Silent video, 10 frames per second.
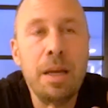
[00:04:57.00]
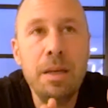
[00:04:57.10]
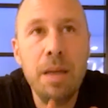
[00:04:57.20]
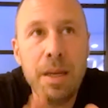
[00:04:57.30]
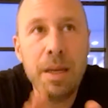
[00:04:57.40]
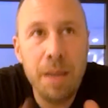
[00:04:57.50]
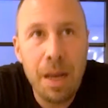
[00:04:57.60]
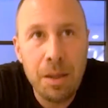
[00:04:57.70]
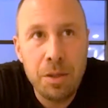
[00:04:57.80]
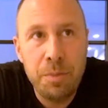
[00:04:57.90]

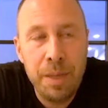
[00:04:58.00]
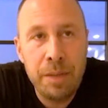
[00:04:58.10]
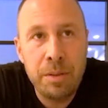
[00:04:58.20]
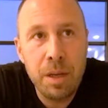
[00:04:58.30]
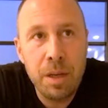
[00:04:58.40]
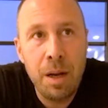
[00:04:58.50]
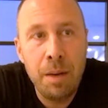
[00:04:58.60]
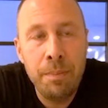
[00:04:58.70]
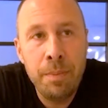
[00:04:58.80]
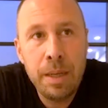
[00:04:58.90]
acknowledgement
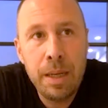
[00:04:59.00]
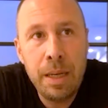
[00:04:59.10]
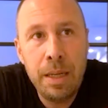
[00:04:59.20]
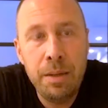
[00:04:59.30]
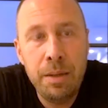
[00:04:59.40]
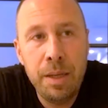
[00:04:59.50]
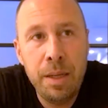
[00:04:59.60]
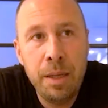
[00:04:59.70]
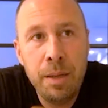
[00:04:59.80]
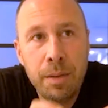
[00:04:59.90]
um, in
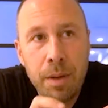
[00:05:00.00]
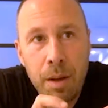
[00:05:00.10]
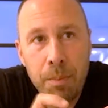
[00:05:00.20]
the uh,